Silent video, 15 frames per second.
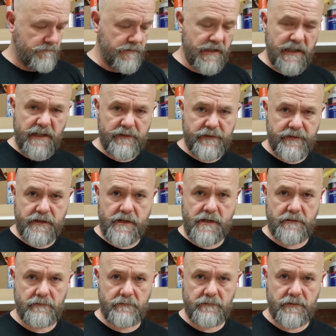you can have a few,
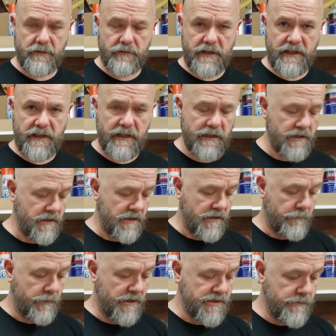okay?
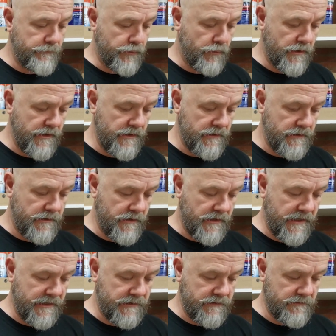But it's important
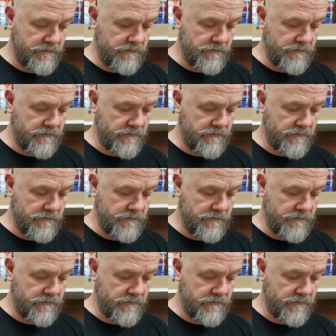that